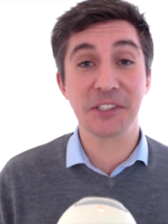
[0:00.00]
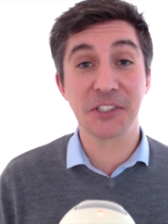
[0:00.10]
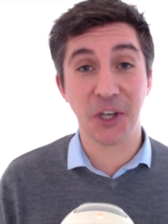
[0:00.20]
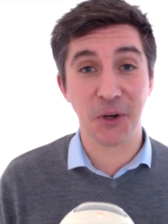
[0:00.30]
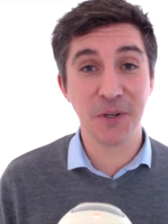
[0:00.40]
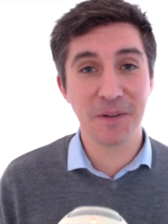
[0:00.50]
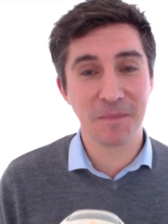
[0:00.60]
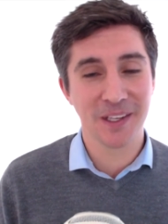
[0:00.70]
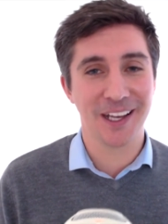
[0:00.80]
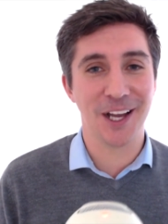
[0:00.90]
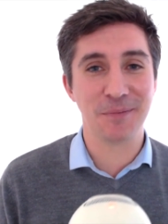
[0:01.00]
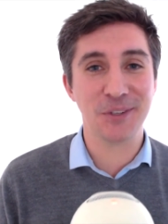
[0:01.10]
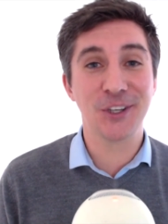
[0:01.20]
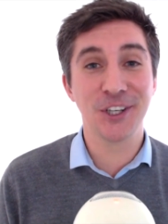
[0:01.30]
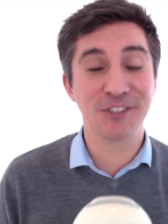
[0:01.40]
So um,
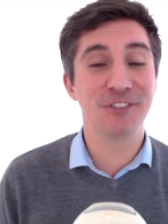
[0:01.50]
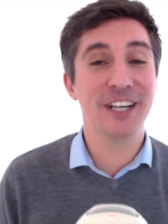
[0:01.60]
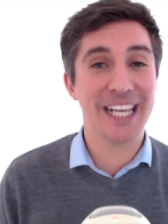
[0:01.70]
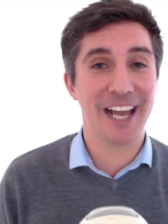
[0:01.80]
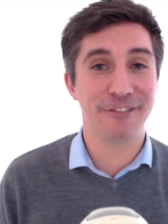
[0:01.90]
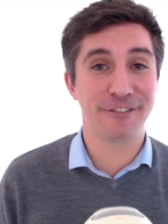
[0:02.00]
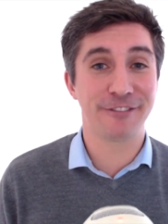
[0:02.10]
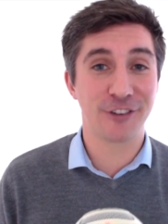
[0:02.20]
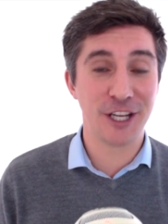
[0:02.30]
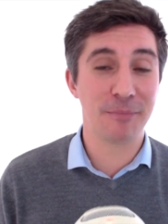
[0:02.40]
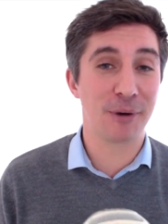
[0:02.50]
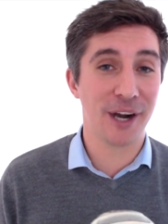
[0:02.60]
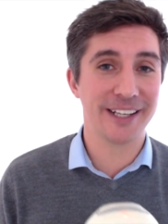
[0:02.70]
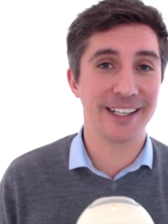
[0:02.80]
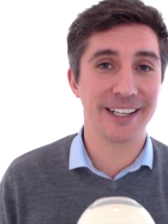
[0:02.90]
you could really have free
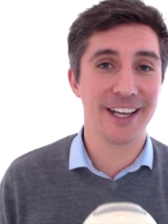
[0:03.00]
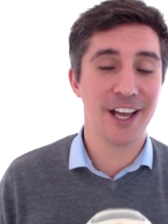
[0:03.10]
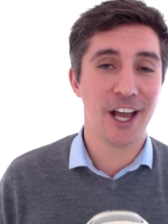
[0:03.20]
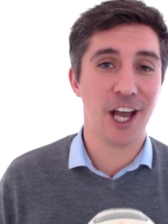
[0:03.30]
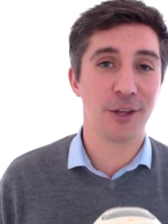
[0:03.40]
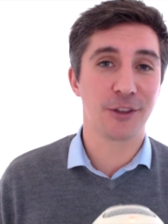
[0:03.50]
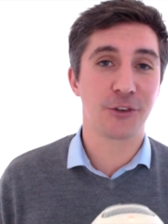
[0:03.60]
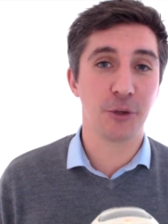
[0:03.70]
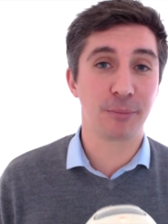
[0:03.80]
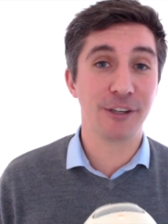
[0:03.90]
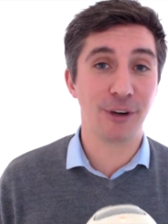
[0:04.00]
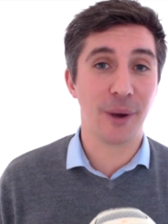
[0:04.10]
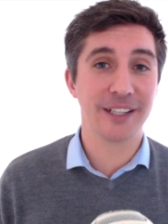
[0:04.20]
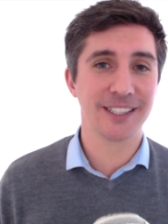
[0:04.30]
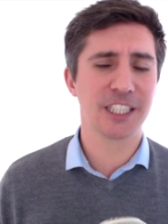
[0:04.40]
branding uh, through pre-roll
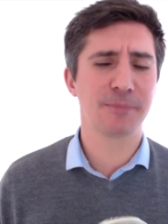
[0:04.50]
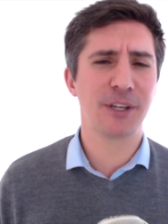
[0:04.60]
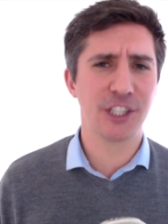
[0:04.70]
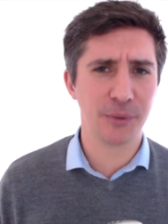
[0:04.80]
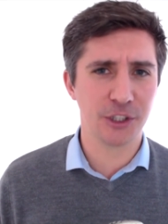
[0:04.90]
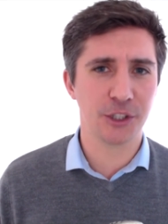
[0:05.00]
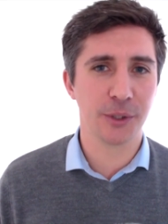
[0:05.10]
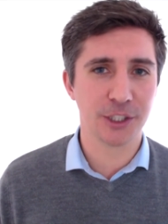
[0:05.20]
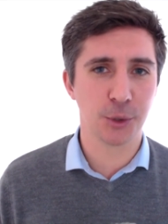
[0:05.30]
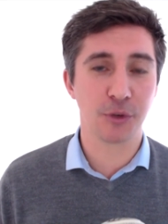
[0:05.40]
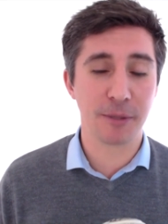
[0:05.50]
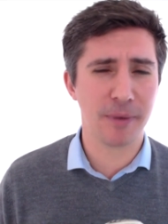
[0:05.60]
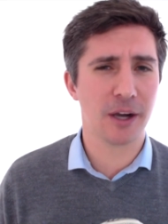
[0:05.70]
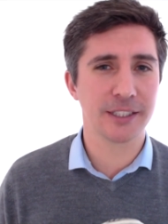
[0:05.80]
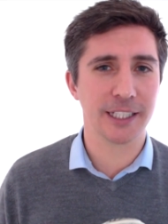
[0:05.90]
ads, especially when you're doing it to a
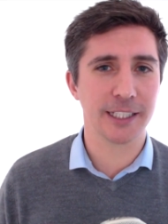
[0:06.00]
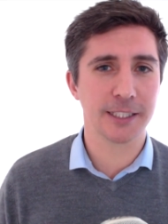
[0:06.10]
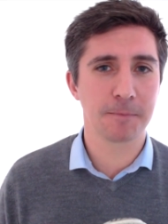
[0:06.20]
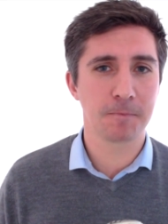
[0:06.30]
remarketing list.